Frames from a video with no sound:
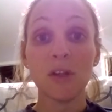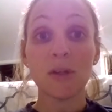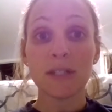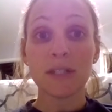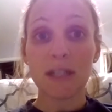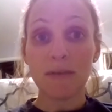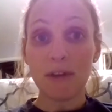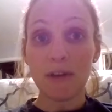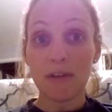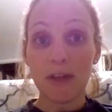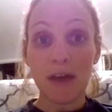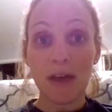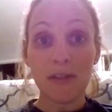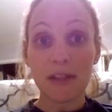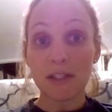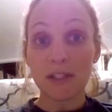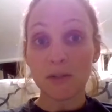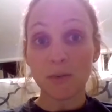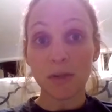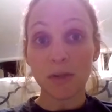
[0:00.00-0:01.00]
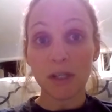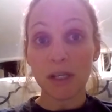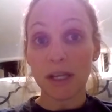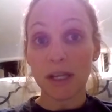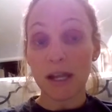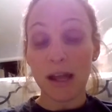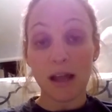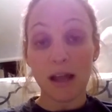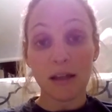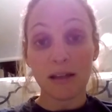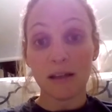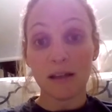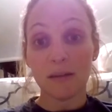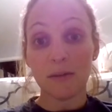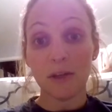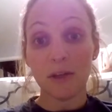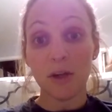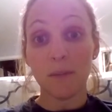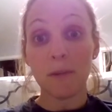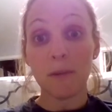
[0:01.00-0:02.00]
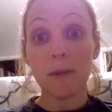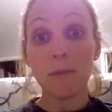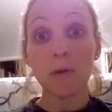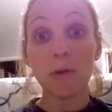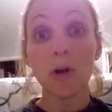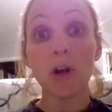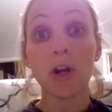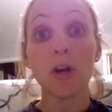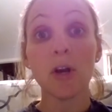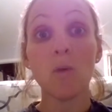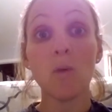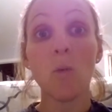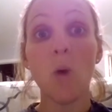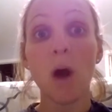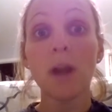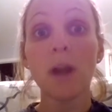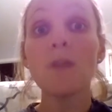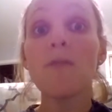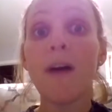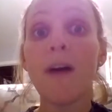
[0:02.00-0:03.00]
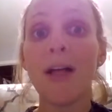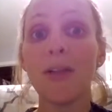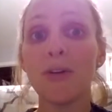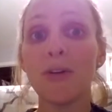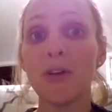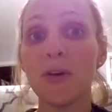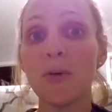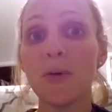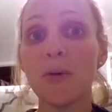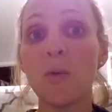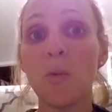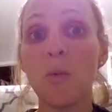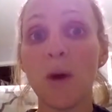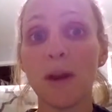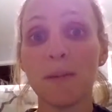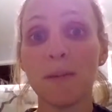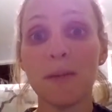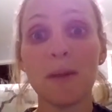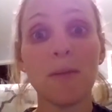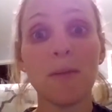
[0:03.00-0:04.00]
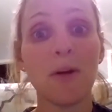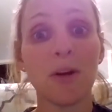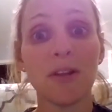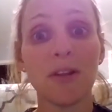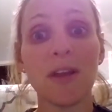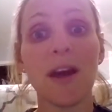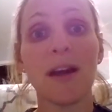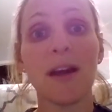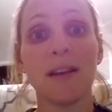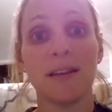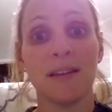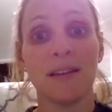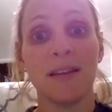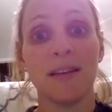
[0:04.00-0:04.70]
Stuff like that. That's really gonna, people are gonna want to follow you and want to be a part of that.